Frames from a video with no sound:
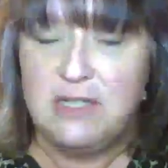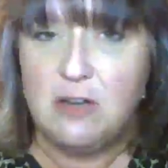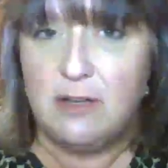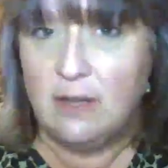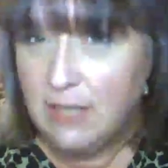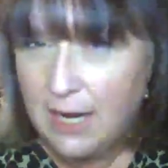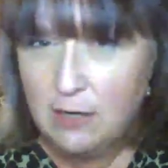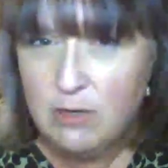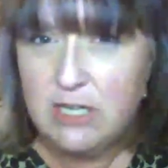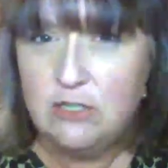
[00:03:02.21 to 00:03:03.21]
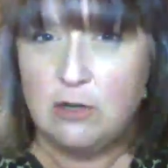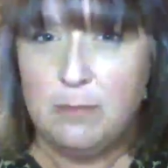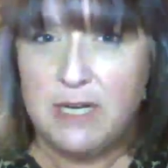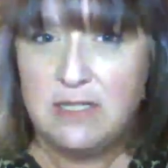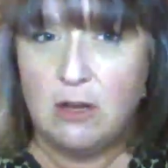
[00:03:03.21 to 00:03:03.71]
on the language or
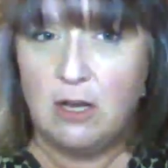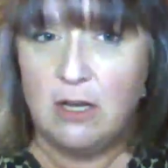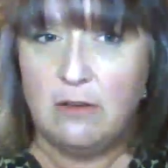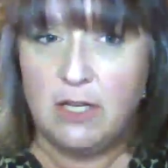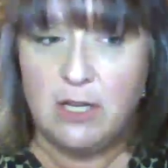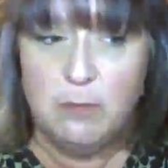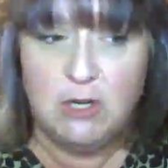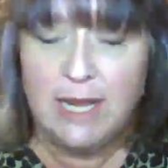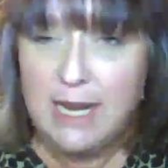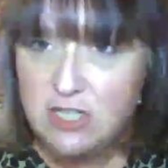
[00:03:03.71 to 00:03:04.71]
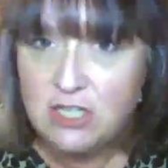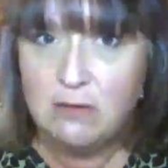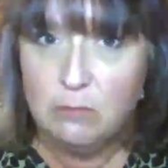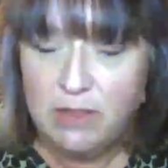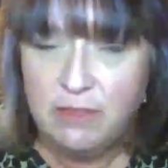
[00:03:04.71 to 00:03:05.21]
based on the
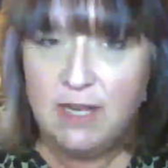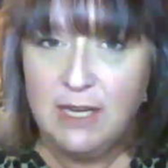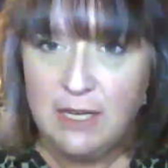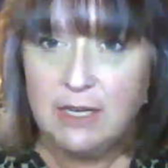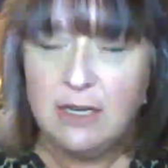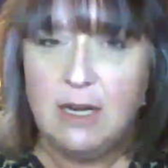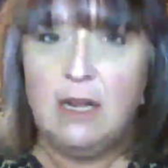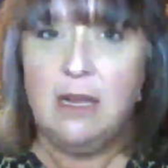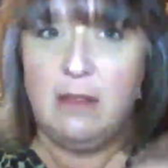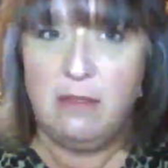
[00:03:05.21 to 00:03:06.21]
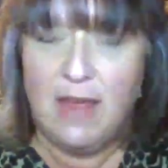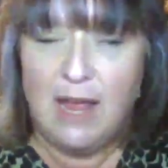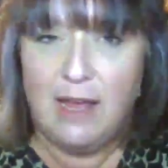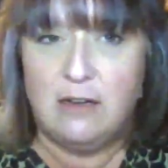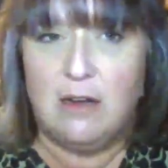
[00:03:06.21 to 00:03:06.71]
communication within
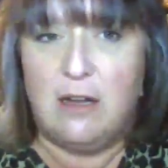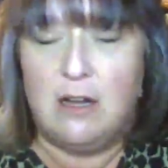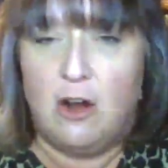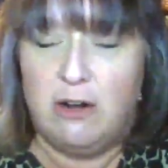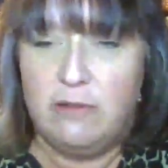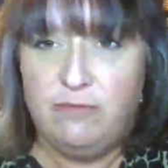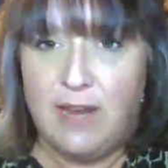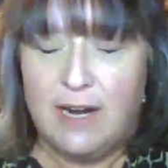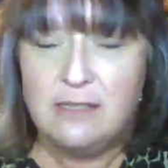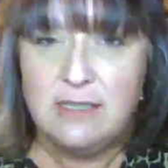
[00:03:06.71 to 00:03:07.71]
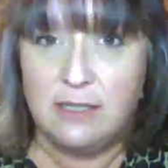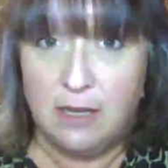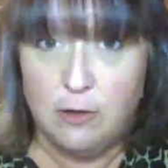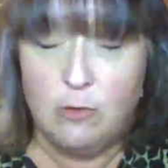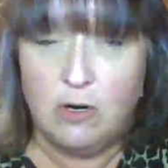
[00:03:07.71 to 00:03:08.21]
that artifact. In
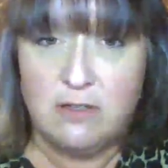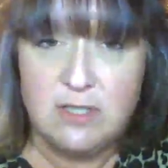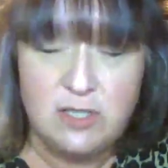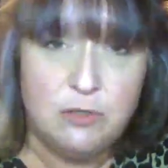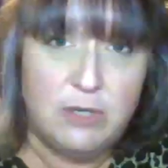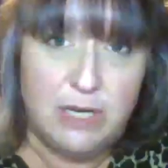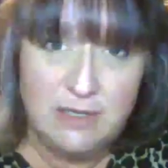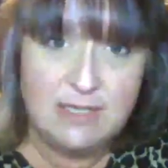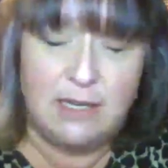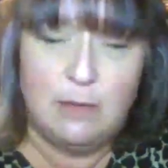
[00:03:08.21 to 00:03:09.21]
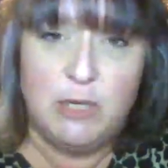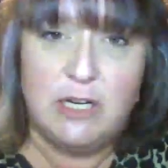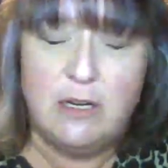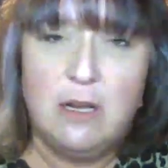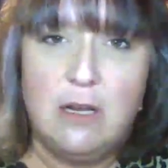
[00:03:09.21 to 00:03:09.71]
other words, to
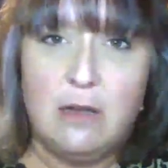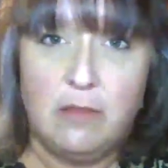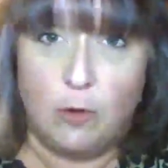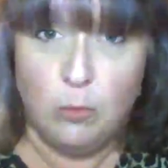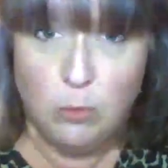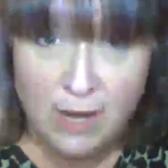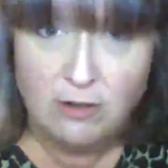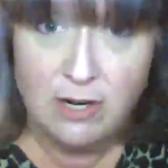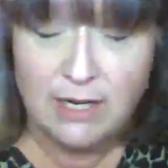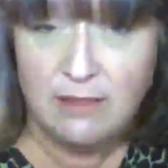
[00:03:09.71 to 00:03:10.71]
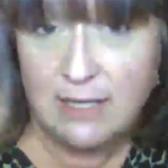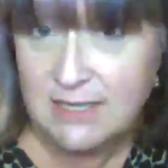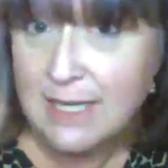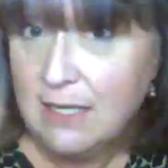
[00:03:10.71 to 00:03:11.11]
examine the rhetoric that's